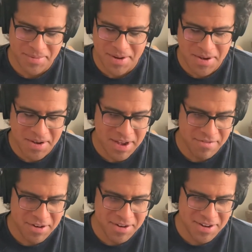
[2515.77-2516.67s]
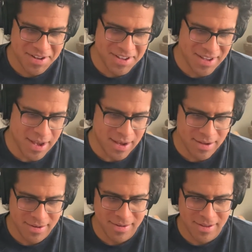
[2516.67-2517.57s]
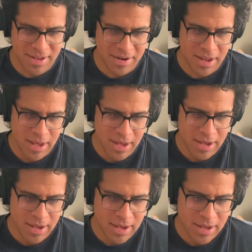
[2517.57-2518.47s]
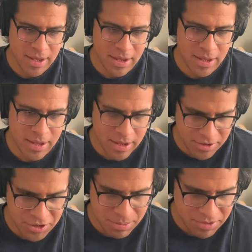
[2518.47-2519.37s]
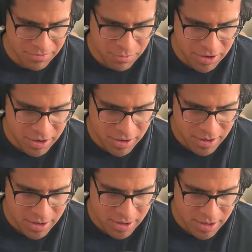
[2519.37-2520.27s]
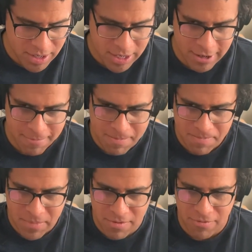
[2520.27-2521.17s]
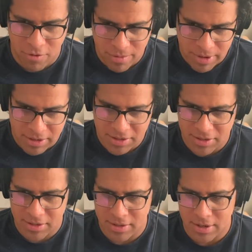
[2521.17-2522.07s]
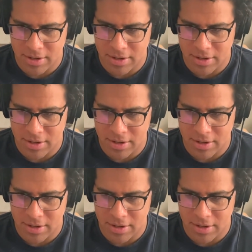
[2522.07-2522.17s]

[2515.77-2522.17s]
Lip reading: No, I haven't. Yeah. And in terms of one of your informants,